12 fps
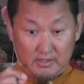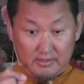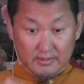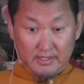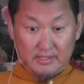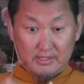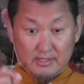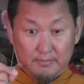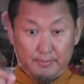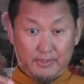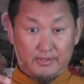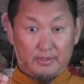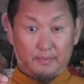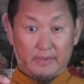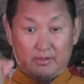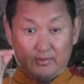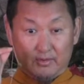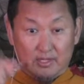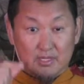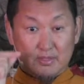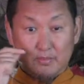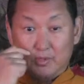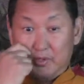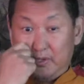This is birth, pardo. This
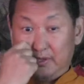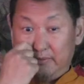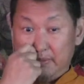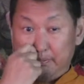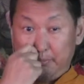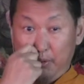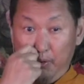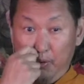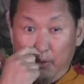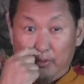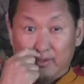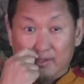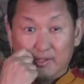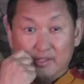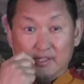morning we born.